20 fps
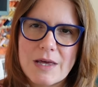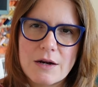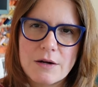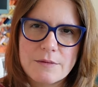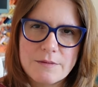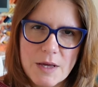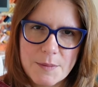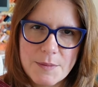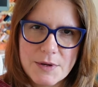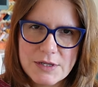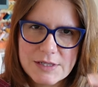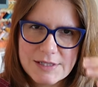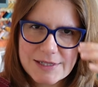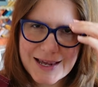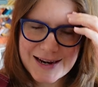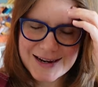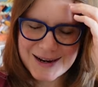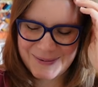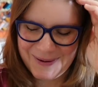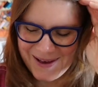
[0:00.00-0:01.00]
I don't know. I'm
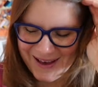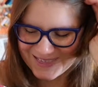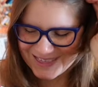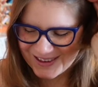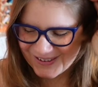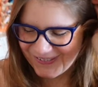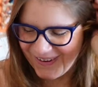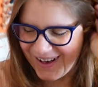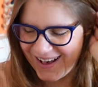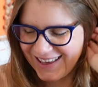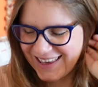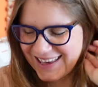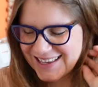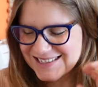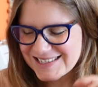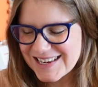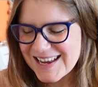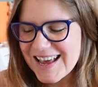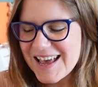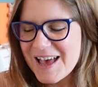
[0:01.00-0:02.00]
undecided about the
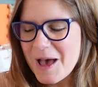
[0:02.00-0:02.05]
pockets.